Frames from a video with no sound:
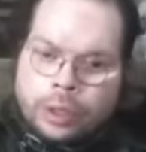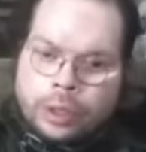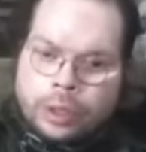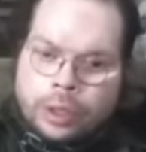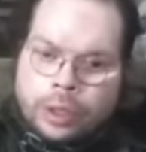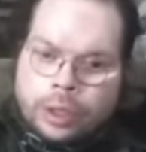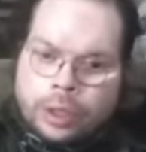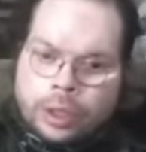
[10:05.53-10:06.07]

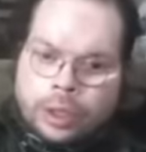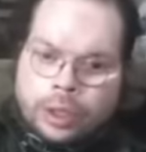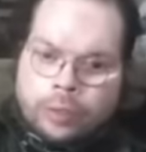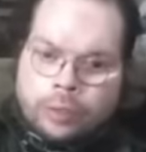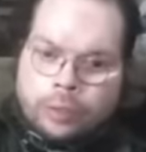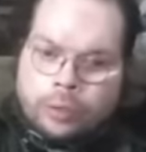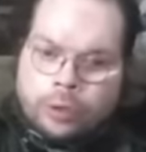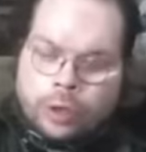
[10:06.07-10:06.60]
it can
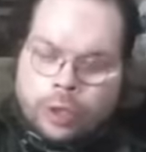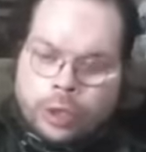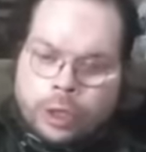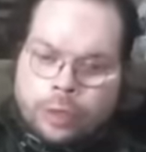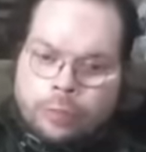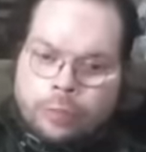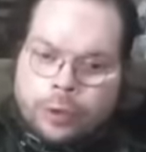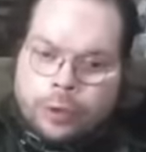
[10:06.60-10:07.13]
work
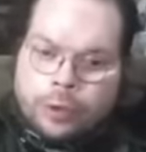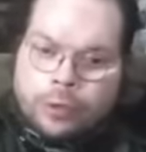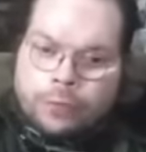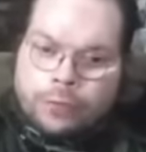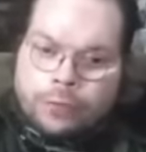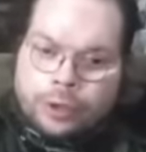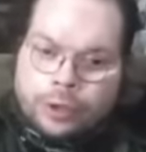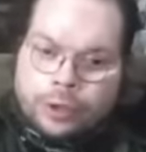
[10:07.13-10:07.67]
out
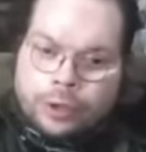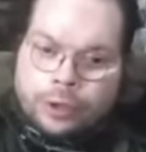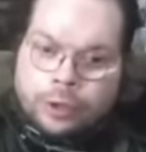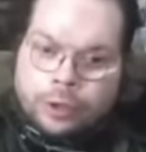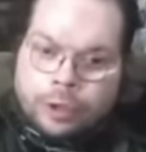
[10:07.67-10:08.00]
beautifully because you'll